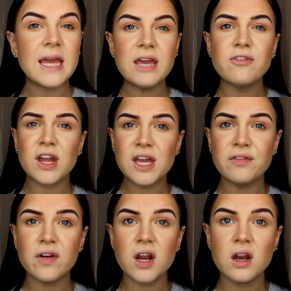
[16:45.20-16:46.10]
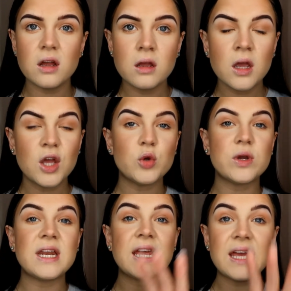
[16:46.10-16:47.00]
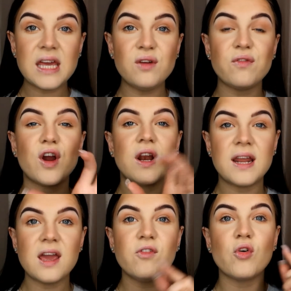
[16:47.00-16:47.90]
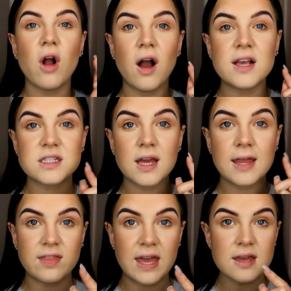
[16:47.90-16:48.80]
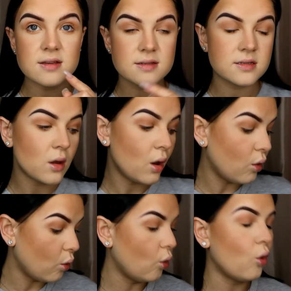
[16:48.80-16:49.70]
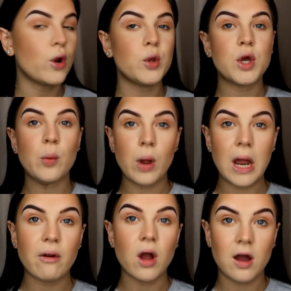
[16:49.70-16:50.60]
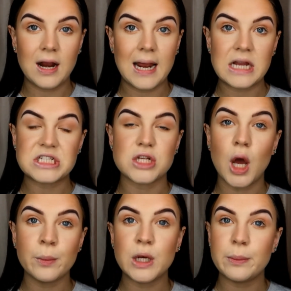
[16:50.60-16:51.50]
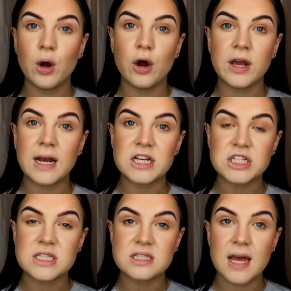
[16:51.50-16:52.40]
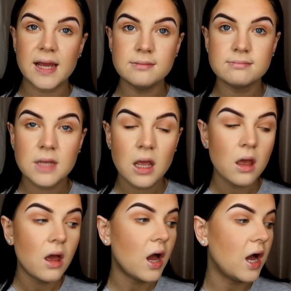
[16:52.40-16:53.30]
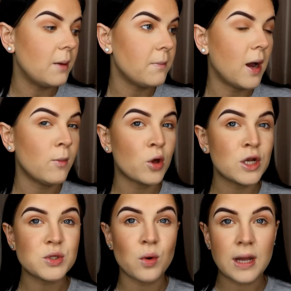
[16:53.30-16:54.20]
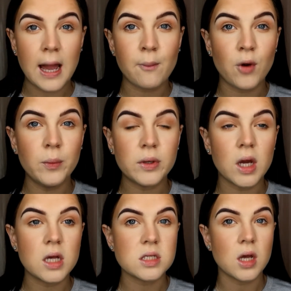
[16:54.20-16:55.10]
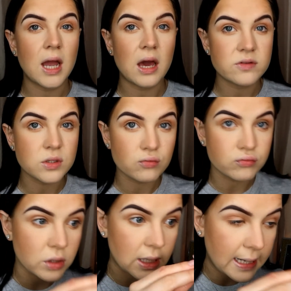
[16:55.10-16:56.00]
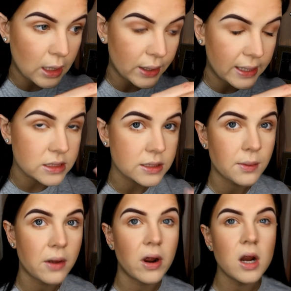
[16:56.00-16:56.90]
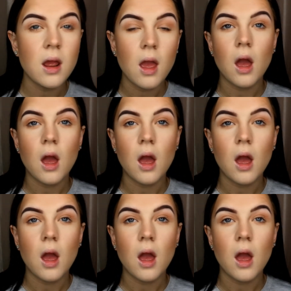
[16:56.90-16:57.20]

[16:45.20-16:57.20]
either, either, you can either leave your eyes like this, or you can wear eyelashes. I'm going to put eyelashes today. Um, I'm not going to do it on camera because I have to really look into the mirror.